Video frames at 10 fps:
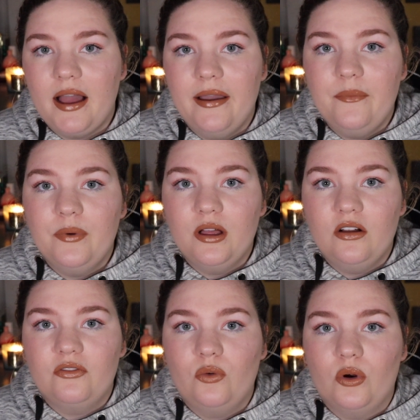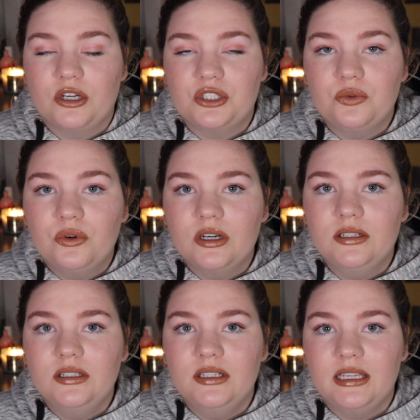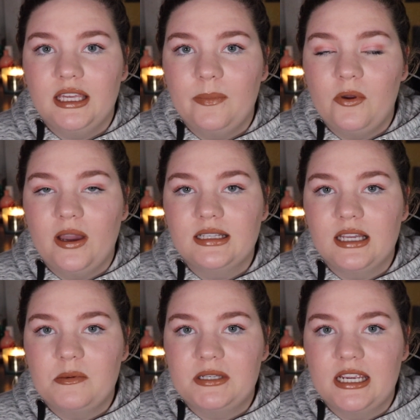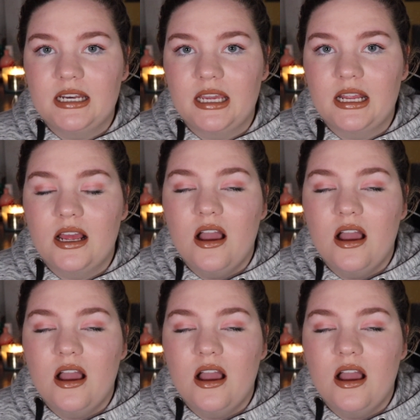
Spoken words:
I will for sure keep you guys updated